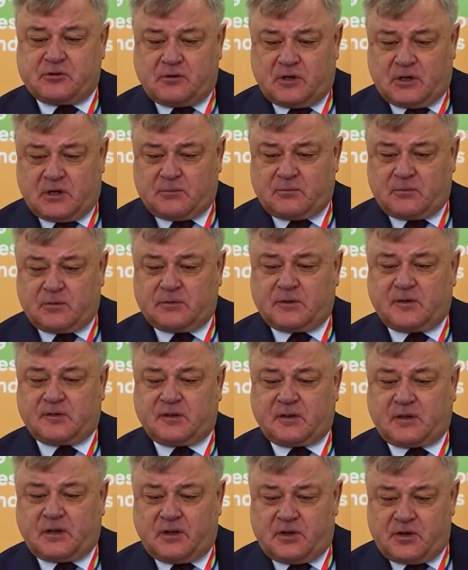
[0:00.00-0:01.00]
the
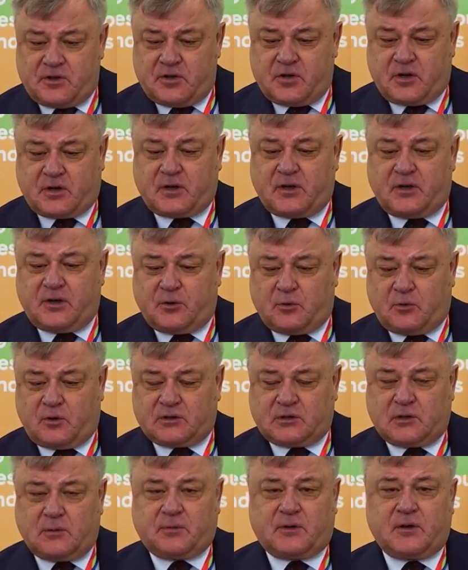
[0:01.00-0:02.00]
continent to
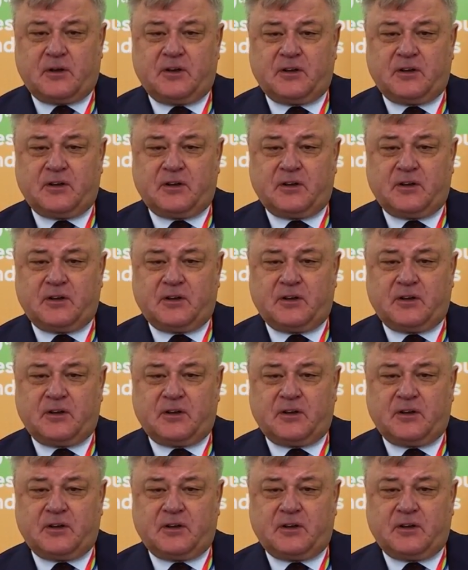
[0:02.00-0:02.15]
Sakhalin,